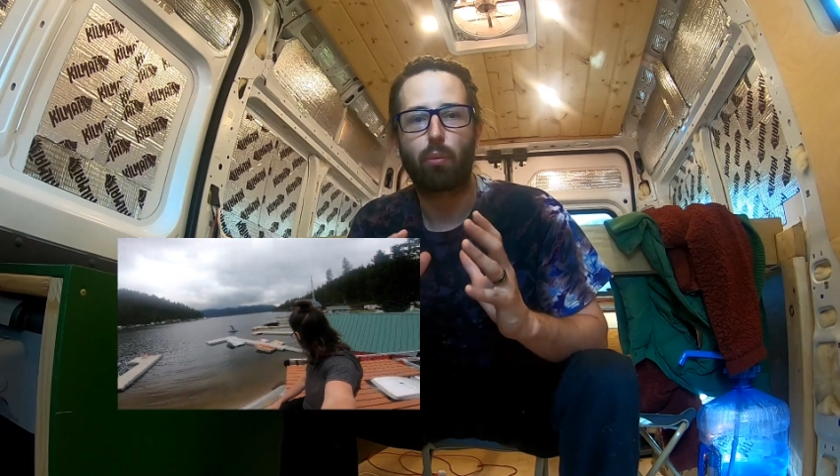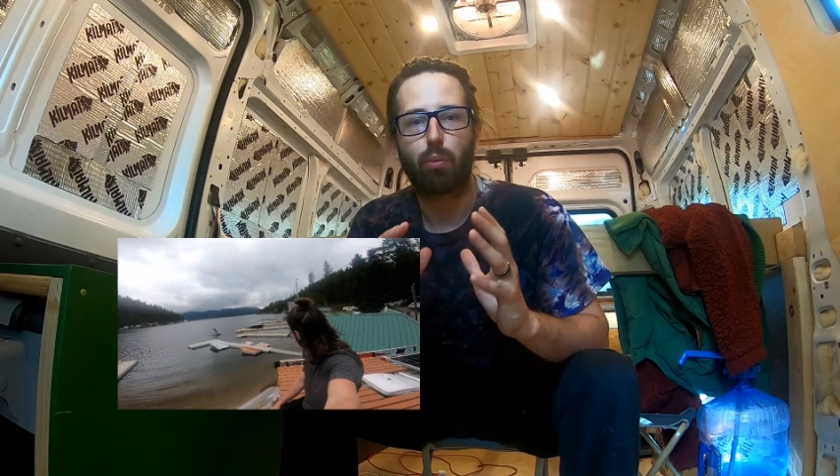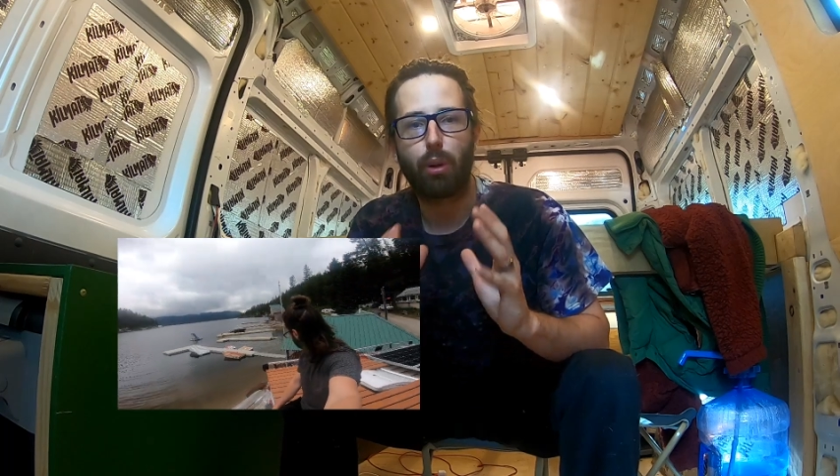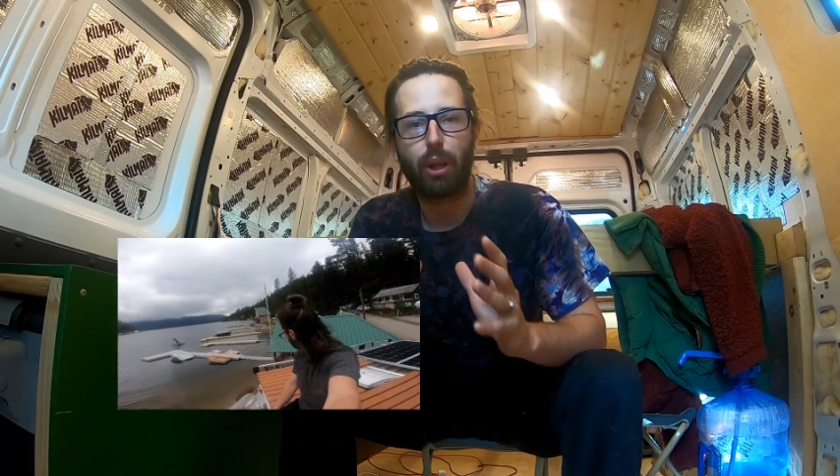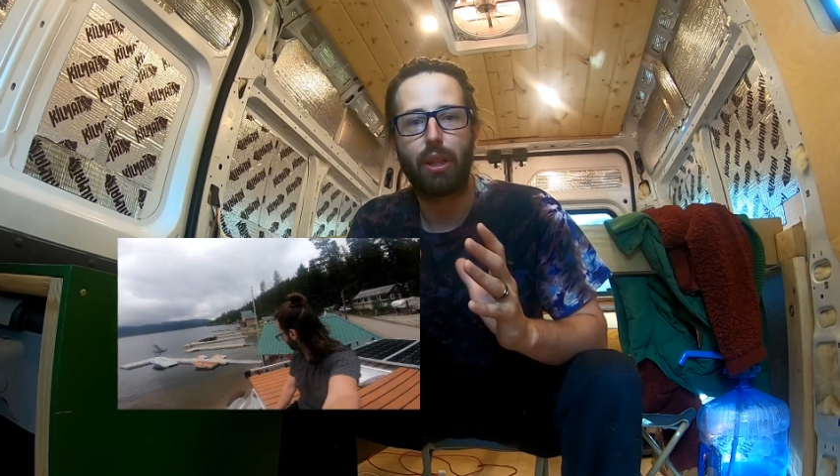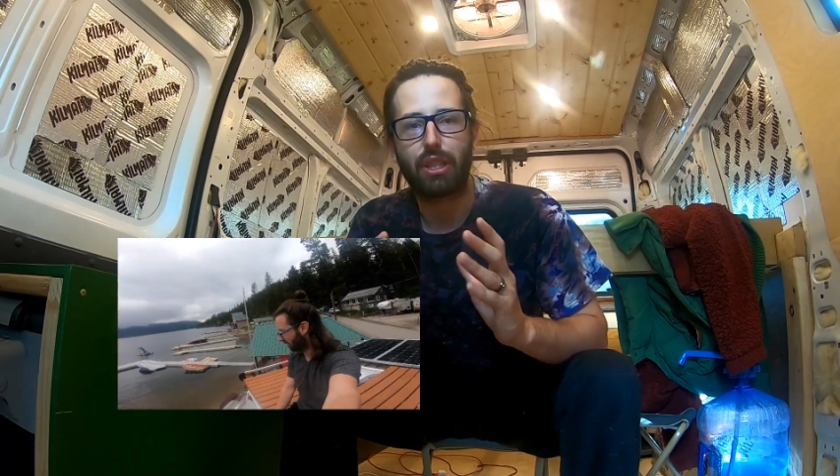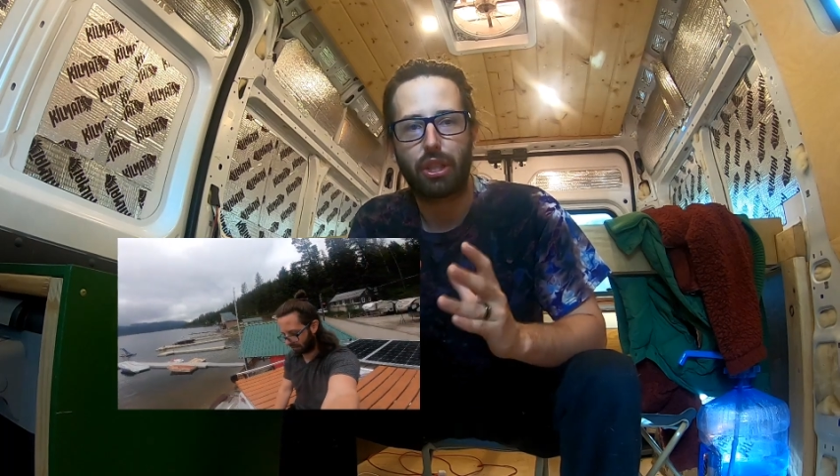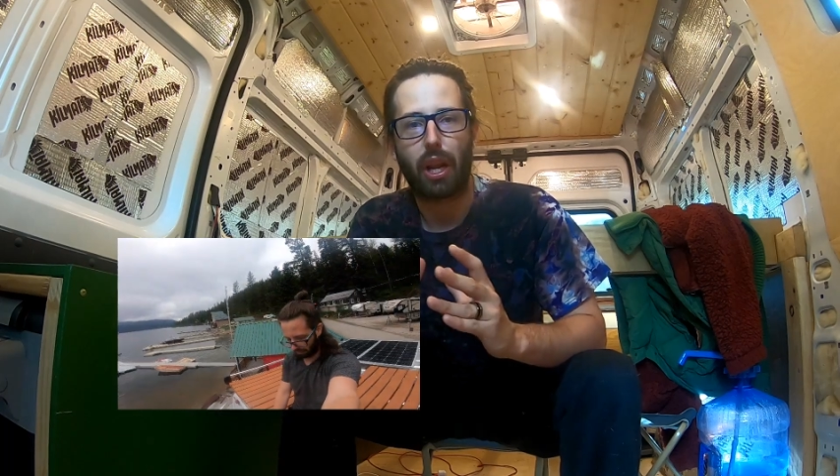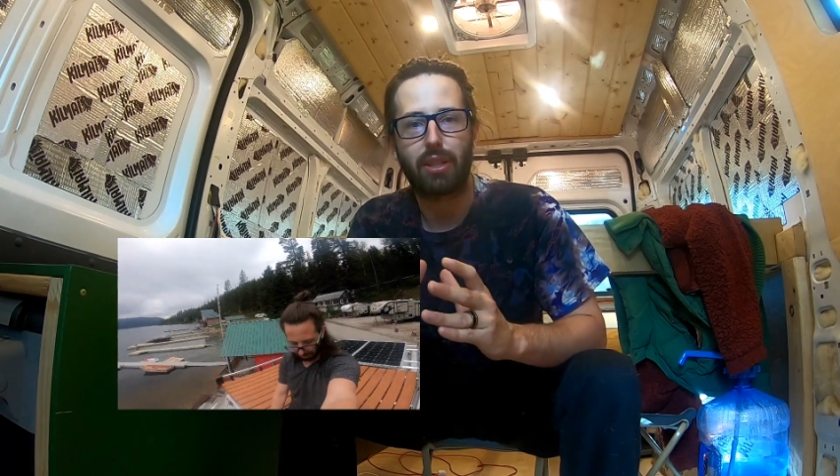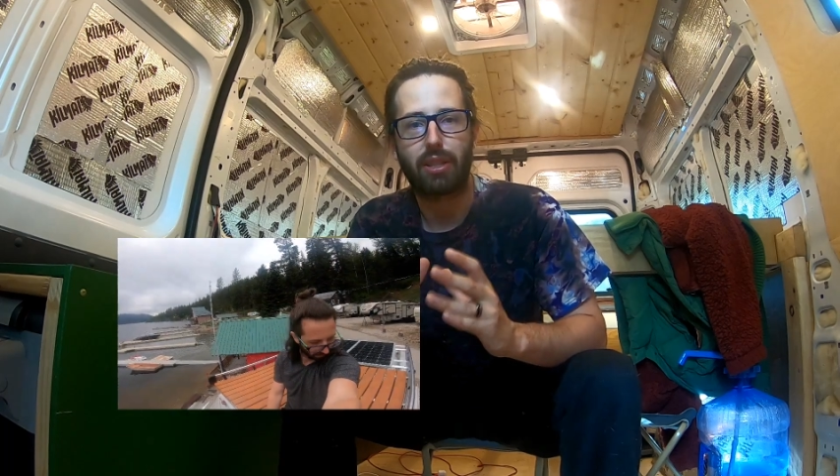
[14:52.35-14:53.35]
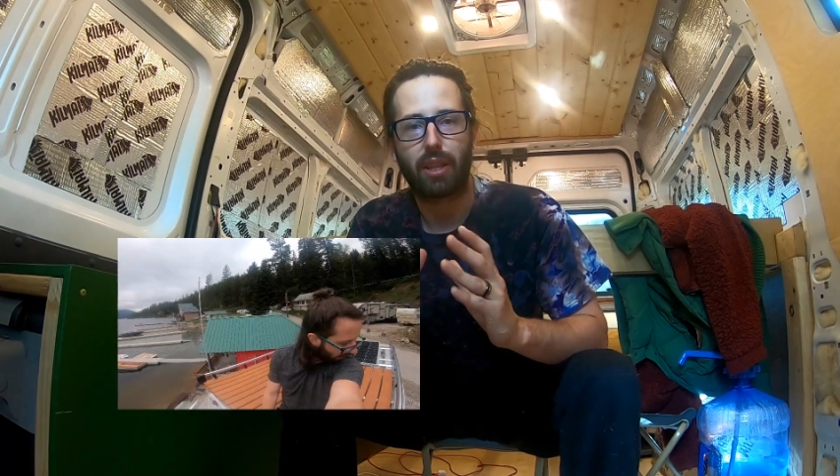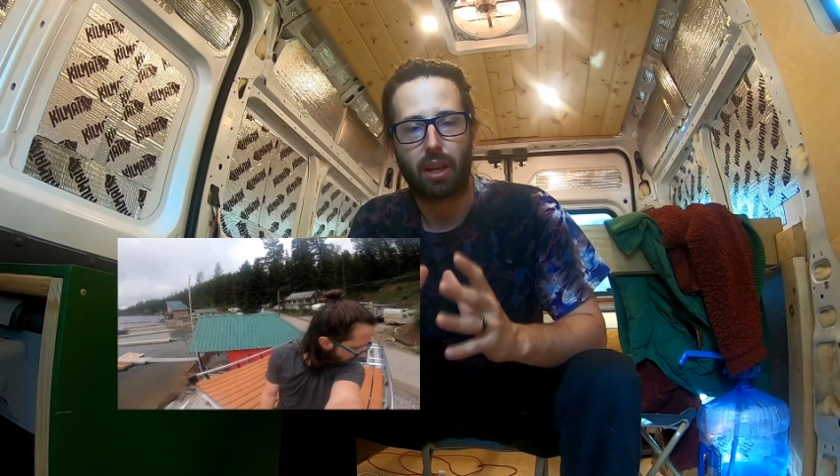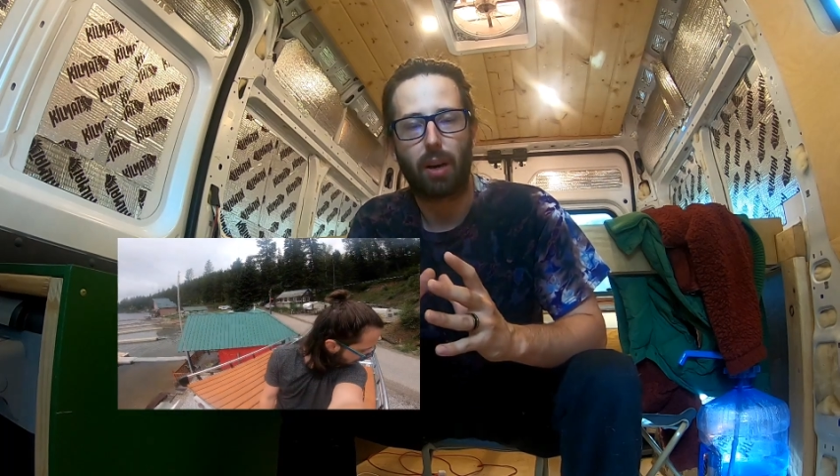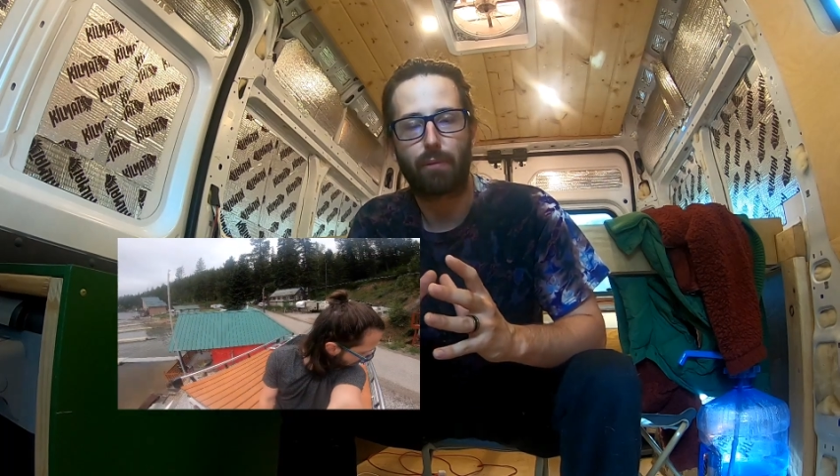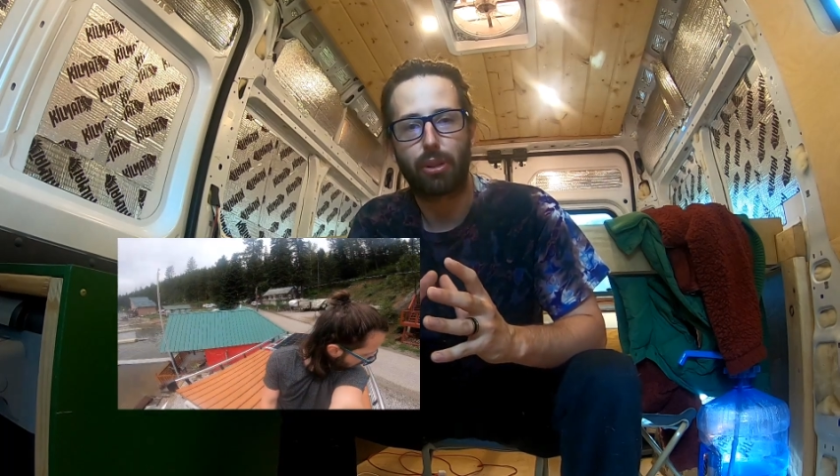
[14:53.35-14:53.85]
really changes the
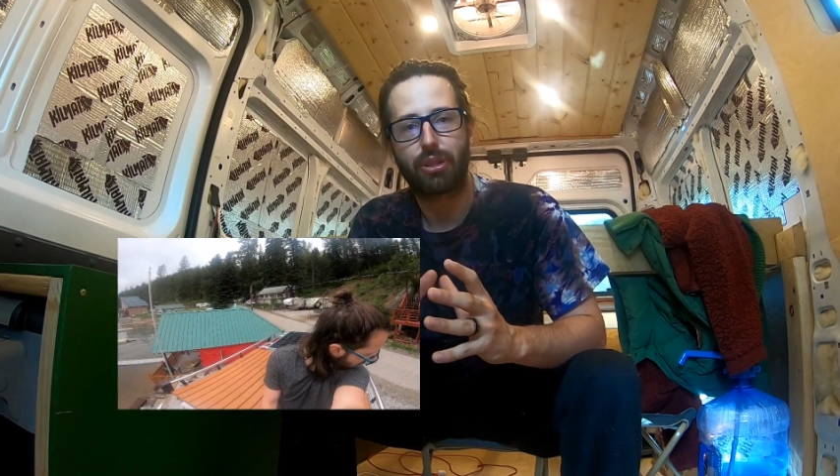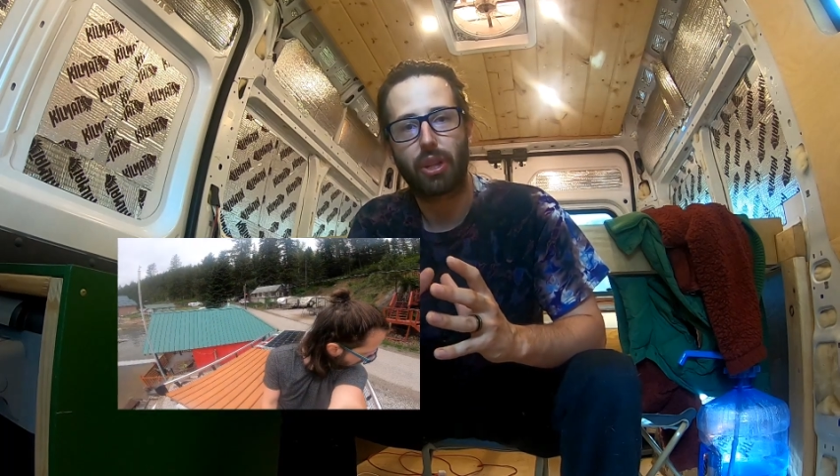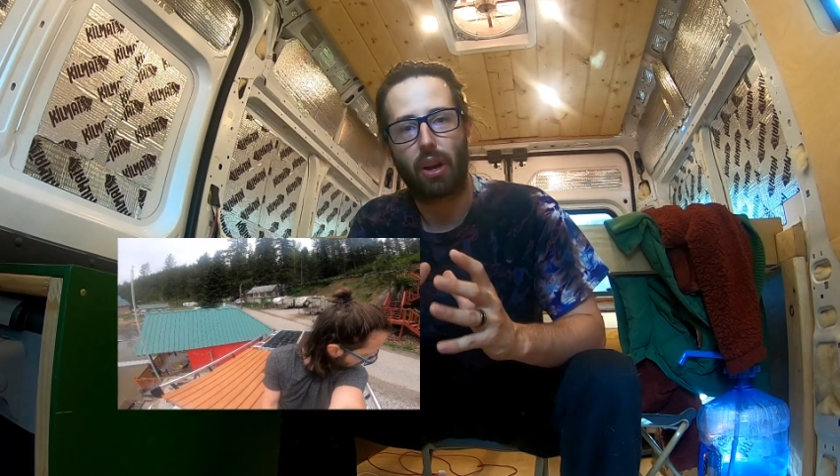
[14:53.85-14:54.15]
comforts